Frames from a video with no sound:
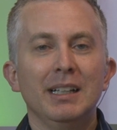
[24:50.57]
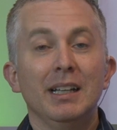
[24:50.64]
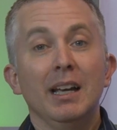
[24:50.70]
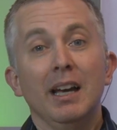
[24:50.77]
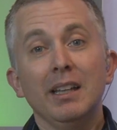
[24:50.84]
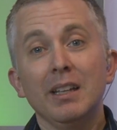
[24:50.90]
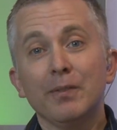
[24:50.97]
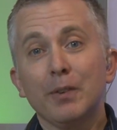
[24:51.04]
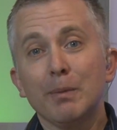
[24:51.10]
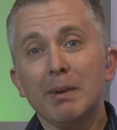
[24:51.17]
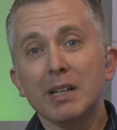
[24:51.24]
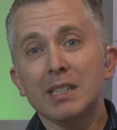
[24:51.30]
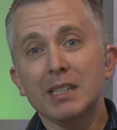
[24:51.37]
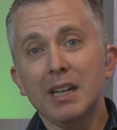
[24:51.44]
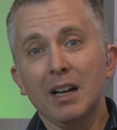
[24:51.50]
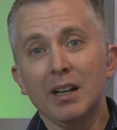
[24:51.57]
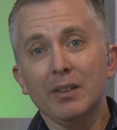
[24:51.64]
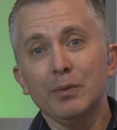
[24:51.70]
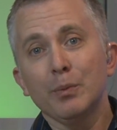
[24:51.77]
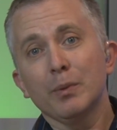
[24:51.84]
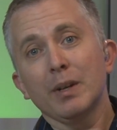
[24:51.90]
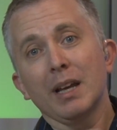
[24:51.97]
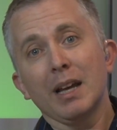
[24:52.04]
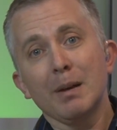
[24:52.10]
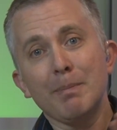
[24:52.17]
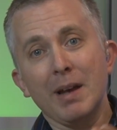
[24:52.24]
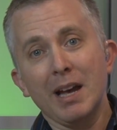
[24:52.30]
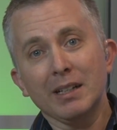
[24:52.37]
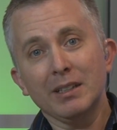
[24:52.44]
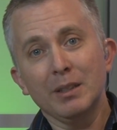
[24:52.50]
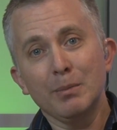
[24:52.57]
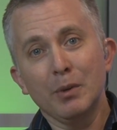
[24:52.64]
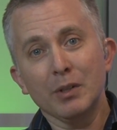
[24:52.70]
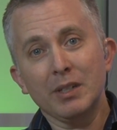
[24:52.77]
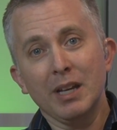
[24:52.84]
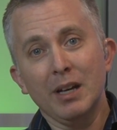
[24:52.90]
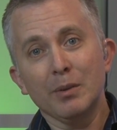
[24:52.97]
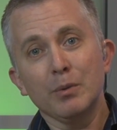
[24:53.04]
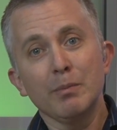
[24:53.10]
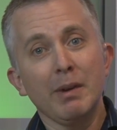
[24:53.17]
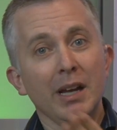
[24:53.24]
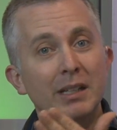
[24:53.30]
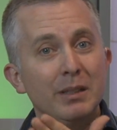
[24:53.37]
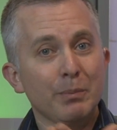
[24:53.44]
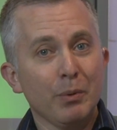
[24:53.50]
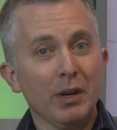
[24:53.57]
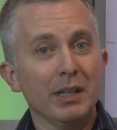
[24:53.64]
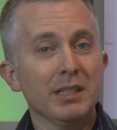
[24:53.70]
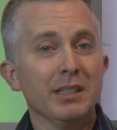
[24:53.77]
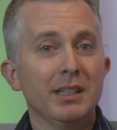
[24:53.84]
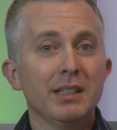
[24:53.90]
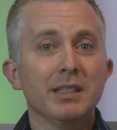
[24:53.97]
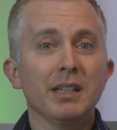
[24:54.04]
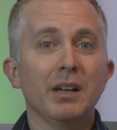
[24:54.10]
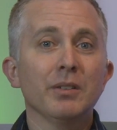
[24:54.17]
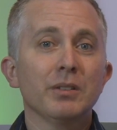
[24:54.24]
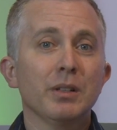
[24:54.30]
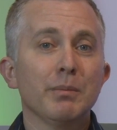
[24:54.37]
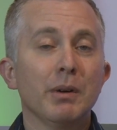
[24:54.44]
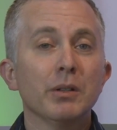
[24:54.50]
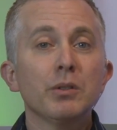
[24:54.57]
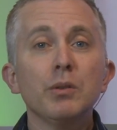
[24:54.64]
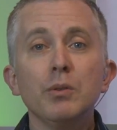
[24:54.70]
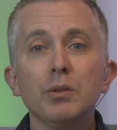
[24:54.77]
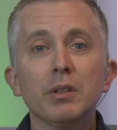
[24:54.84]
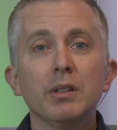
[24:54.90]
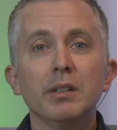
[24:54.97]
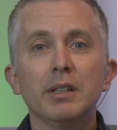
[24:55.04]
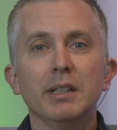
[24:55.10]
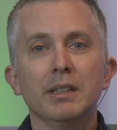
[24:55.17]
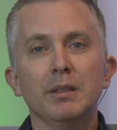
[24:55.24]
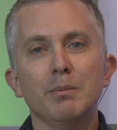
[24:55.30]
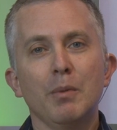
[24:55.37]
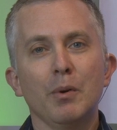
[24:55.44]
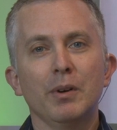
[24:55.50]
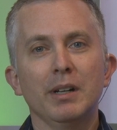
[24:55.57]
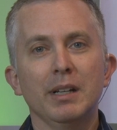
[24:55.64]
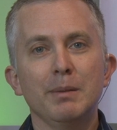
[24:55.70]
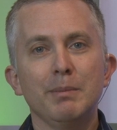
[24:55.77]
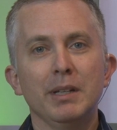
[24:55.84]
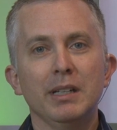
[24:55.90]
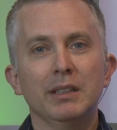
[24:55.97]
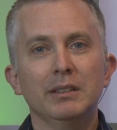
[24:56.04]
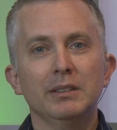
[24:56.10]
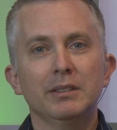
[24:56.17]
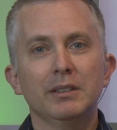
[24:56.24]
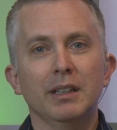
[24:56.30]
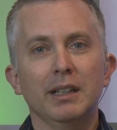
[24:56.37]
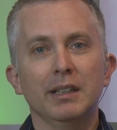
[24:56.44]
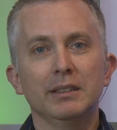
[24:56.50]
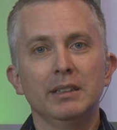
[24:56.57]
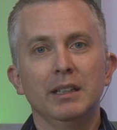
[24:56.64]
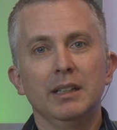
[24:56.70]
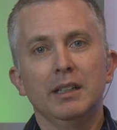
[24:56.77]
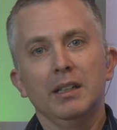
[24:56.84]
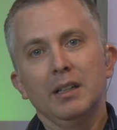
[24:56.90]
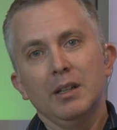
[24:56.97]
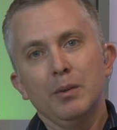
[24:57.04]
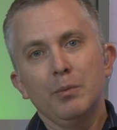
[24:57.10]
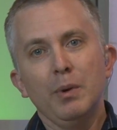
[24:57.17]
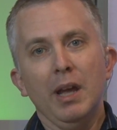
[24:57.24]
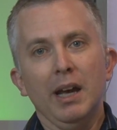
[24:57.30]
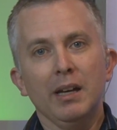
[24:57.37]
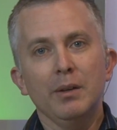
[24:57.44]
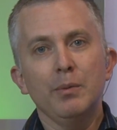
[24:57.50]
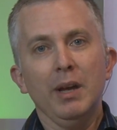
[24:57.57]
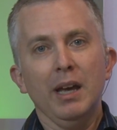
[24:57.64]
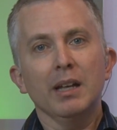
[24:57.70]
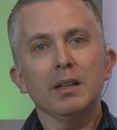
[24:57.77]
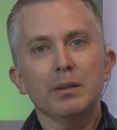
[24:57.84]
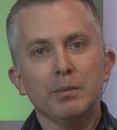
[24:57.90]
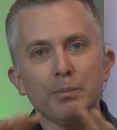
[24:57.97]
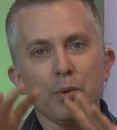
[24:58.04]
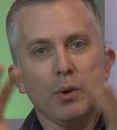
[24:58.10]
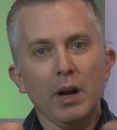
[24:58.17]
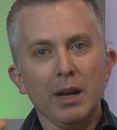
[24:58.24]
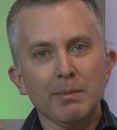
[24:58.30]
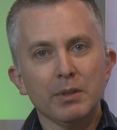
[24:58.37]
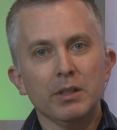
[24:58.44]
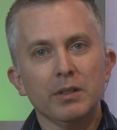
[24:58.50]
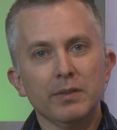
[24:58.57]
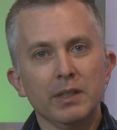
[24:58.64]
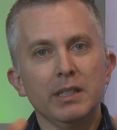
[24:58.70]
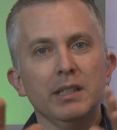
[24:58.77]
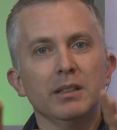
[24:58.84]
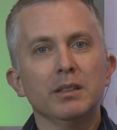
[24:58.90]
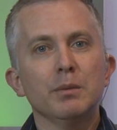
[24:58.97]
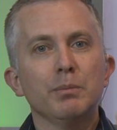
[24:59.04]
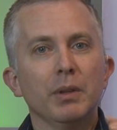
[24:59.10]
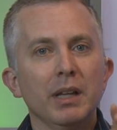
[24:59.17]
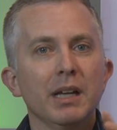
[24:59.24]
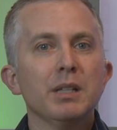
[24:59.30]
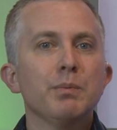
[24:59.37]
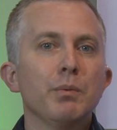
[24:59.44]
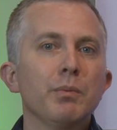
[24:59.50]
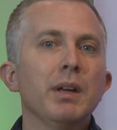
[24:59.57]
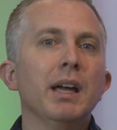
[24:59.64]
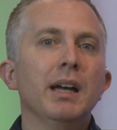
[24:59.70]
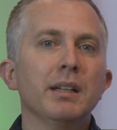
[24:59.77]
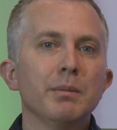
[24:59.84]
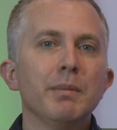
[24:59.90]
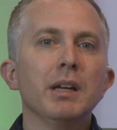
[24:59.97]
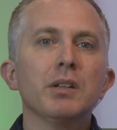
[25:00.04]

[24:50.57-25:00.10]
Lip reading: And then for myself, when I got back to the motel room, I had to price things out till about 2:30 in the morning because we had a parameter of a deal in place, but we had to make